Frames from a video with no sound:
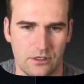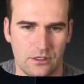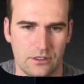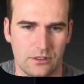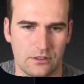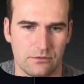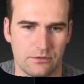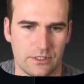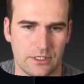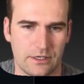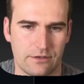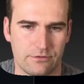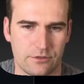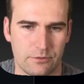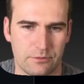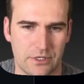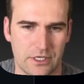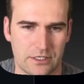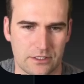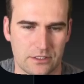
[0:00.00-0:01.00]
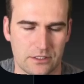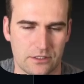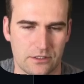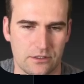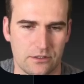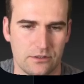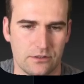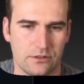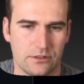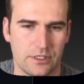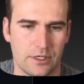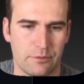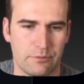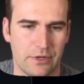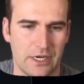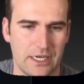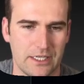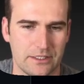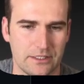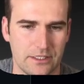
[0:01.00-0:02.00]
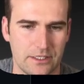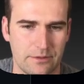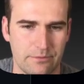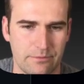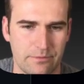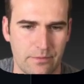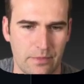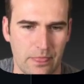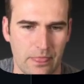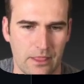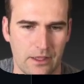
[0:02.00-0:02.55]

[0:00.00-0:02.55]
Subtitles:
and then we have to pass it to getPathName,